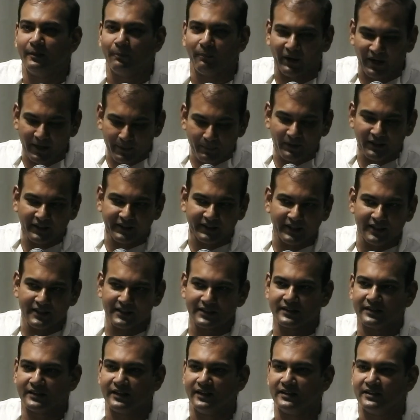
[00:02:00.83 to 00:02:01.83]
the Bible
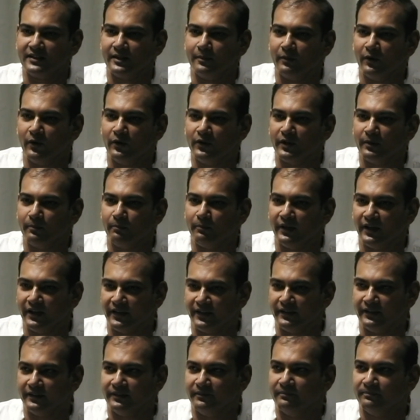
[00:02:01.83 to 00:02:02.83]
tells us about
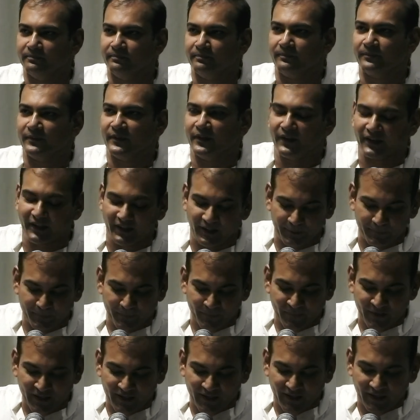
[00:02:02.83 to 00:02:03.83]
burden. Okay,
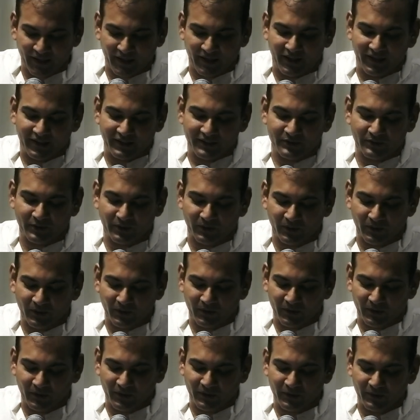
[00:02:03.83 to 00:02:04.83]

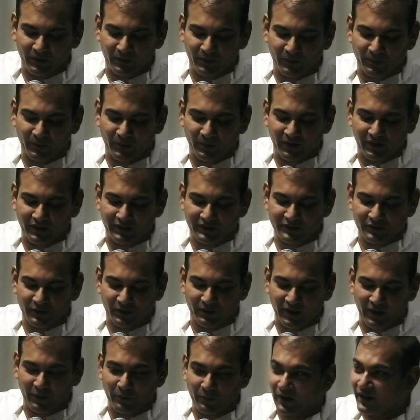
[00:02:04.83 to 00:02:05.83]
so
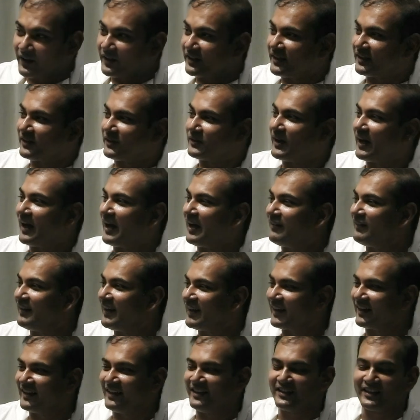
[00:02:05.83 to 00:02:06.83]
I wanted to have
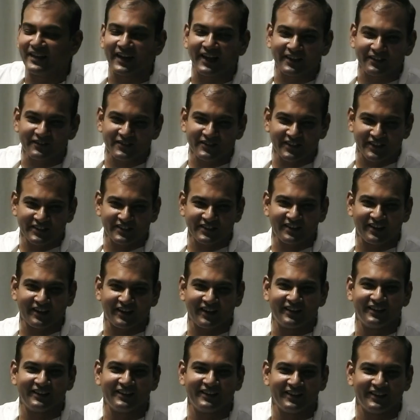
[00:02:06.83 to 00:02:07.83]
like an interactive session
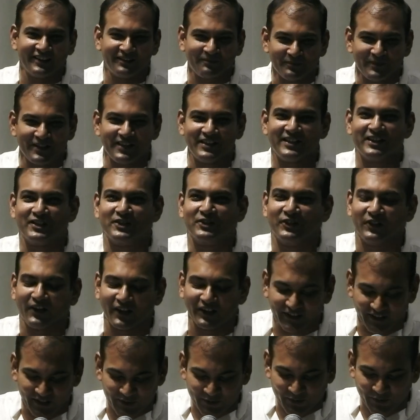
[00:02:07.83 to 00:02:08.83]
rather than me just
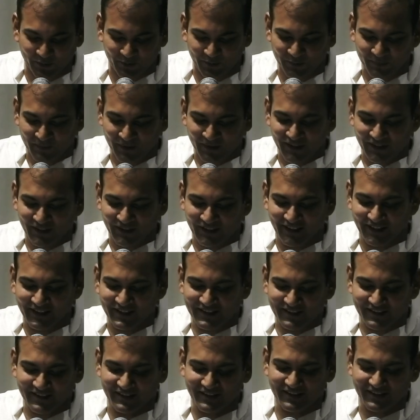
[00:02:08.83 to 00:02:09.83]
talking. So
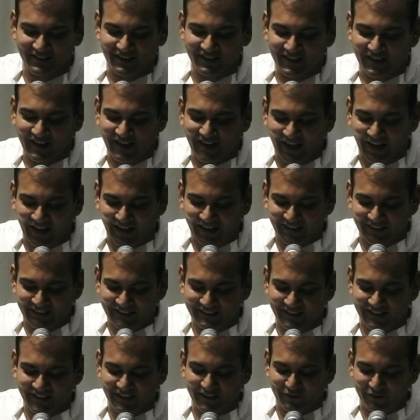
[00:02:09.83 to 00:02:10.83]
let's
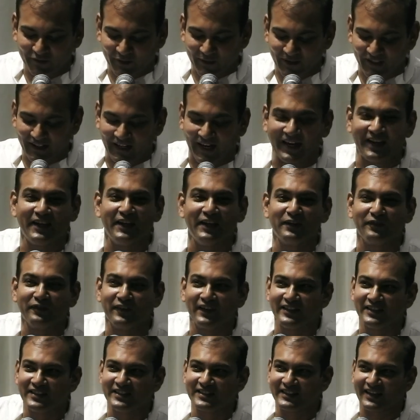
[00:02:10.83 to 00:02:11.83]
see if you can
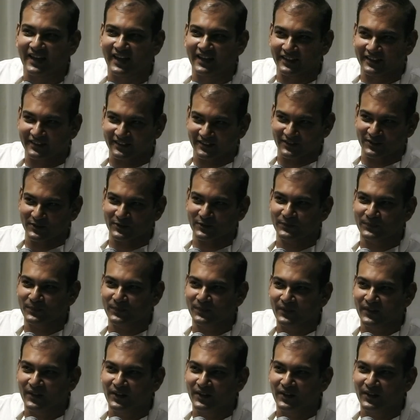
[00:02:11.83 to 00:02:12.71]
identify these characters.